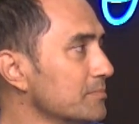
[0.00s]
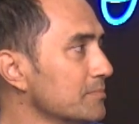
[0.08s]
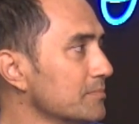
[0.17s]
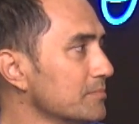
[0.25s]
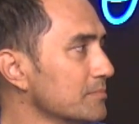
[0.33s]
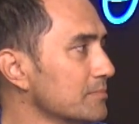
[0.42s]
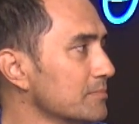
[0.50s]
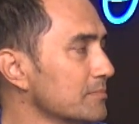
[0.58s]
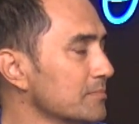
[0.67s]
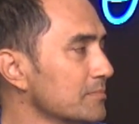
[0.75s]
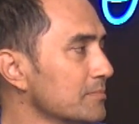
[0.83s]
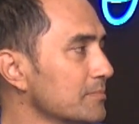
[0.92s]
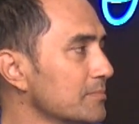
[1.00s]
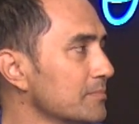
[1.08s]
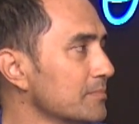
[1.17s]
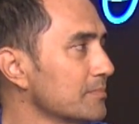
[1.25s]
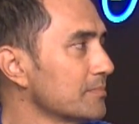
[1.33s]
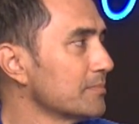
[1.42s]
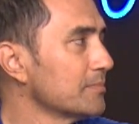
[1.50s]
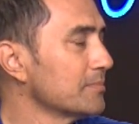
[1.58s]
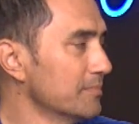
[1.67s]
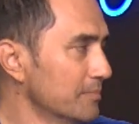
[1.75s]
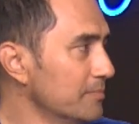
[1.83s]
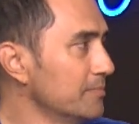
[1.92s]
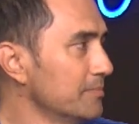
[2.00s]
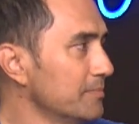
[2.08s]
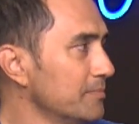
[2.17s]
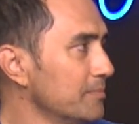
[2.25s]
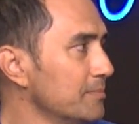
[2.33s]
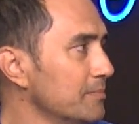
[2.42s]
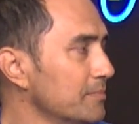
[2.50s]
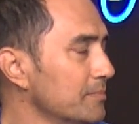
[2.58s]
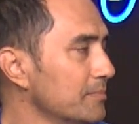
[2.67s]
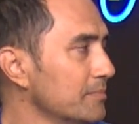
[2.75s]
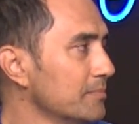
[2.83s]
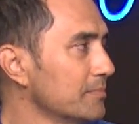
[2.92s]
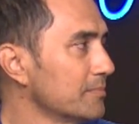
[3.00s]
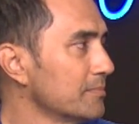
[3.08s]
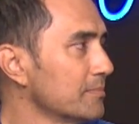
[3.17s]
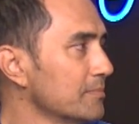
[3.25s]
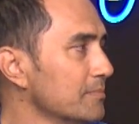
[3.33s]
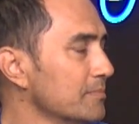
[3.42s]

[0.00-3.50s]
(not speaking)